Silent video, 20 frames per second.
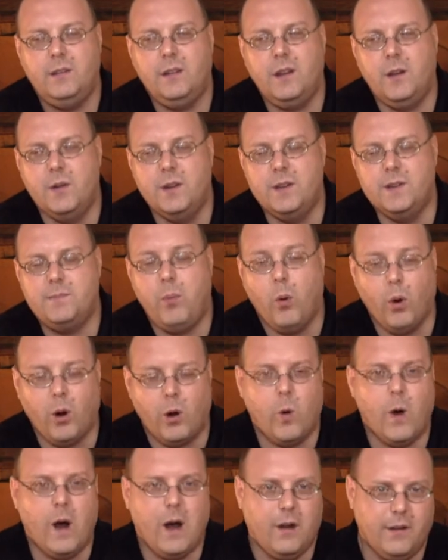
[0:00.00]
it was
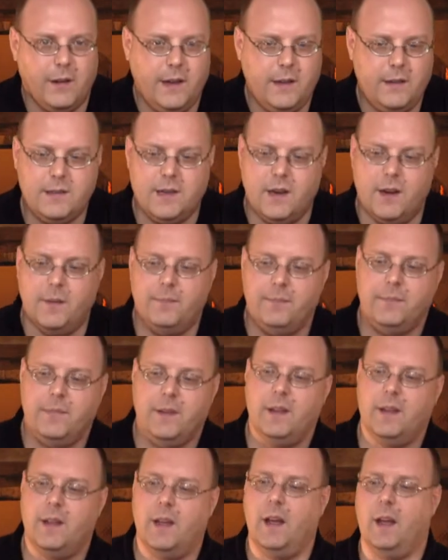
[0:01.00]
poor quality. So,
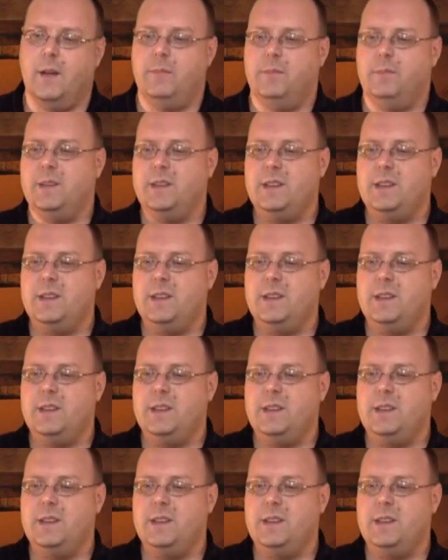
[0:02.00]
um,